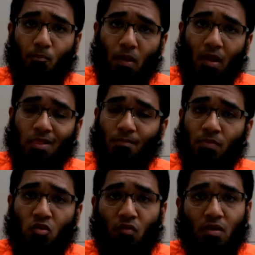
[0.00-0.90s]
Plus,
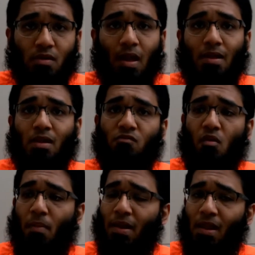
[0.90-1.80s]
you will get, if you
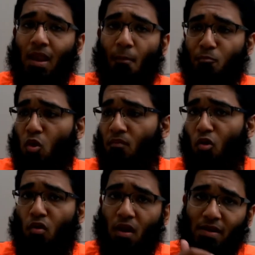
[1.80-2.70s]
are buying a laptop
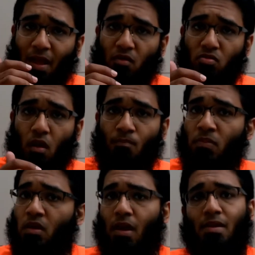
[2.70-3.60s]
or a
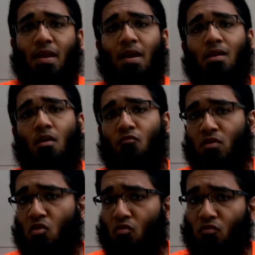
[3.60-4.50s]
desktop, at that time,
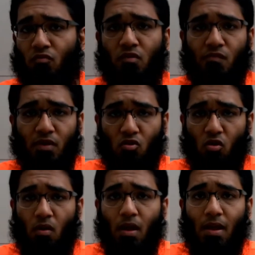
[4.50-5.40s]
Windows, with
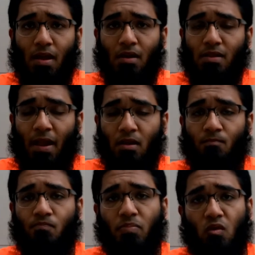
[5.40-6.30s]
Windows eight, ten,
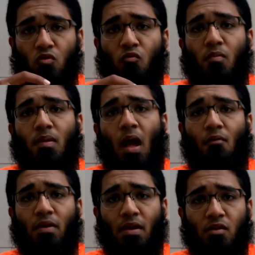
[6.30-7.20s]
you will be
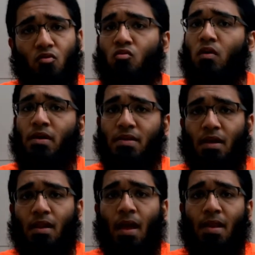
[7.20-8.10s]
having a new
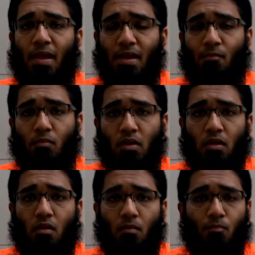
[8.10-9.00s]
Intel and A M
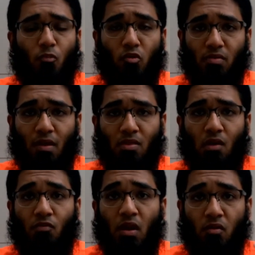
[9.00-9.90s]
D
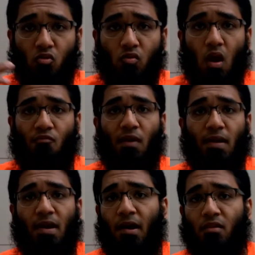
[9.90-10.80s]
processor with a new graphic
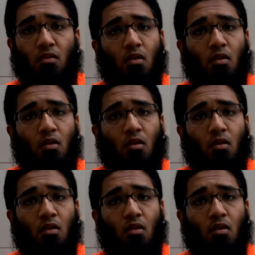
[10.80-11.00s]
card.